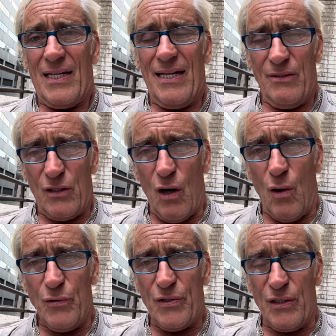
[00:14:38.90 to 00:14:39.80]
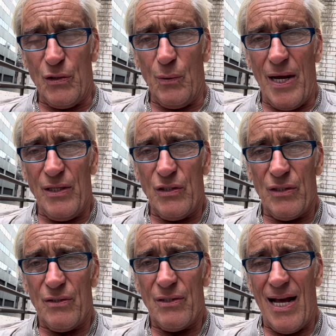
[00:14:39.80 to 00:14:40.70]
into those
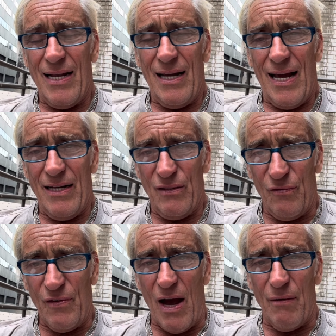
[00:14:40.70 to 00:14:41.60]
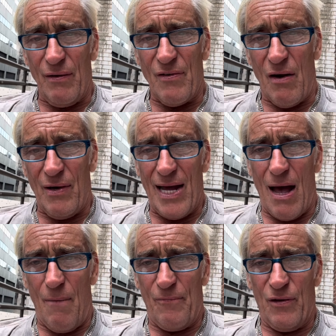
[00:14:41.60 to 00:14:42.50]
situations, and it's very, very
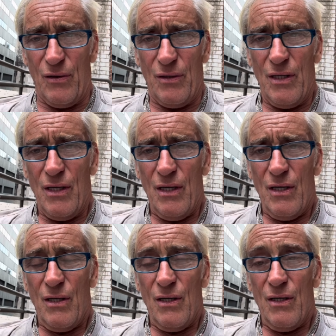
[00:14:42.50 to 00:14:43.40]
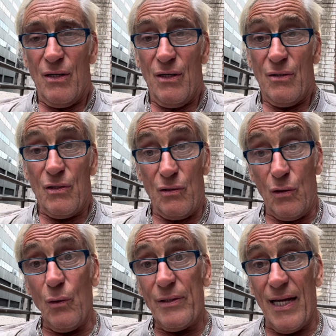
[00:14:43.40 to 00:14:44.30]
helpful to
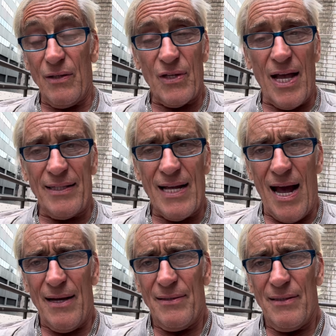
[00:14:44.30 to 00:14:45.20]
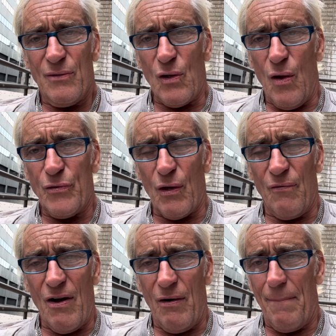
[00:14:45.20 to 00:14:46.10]
do things like that. It's also
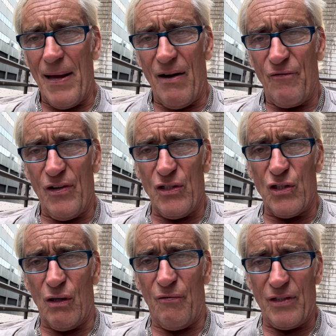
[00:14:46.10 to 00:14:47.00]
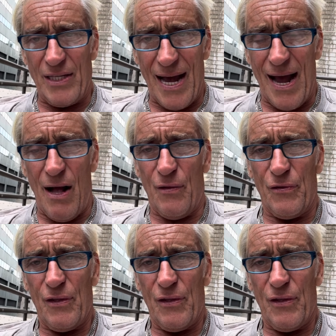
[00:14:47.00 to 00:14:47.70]
very beneficial for your health.